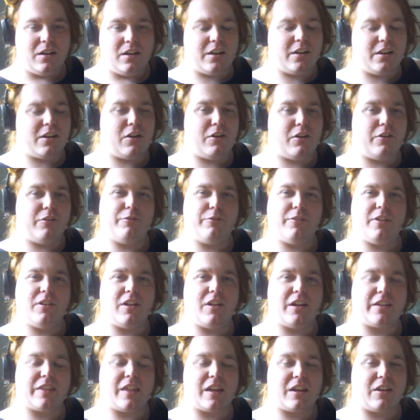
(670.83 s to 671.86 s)
I feel like
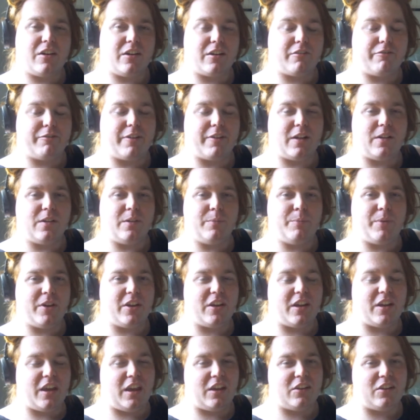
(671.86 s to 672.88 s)
that kind of felt a bit
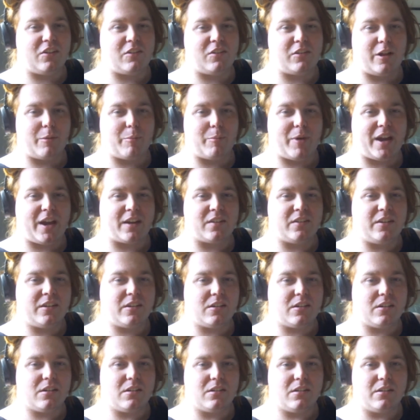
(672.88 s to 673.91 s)
anticlimactic,
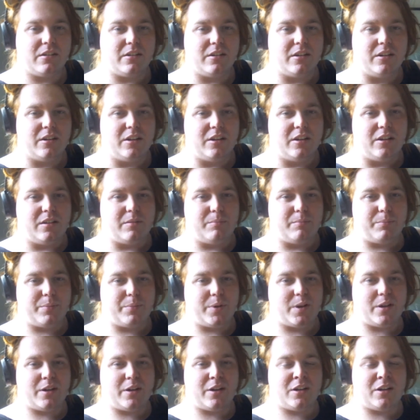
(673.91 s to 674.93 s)

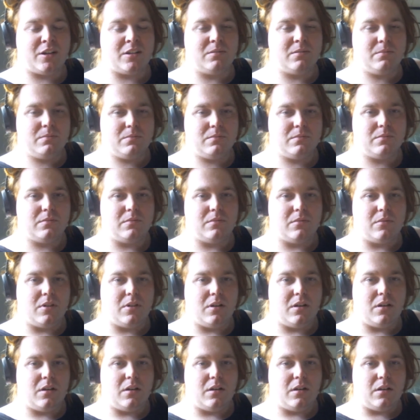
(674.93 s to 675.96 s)
but,
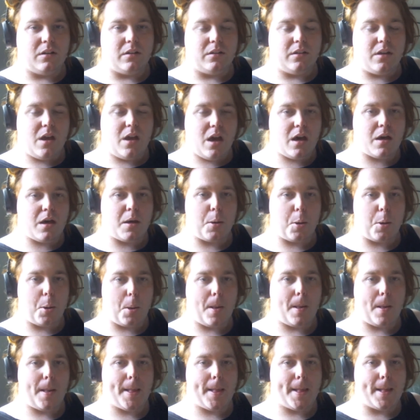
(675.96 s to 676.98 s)
yeah.
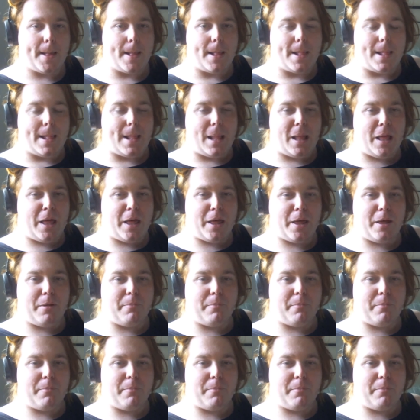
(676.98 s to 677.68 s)
I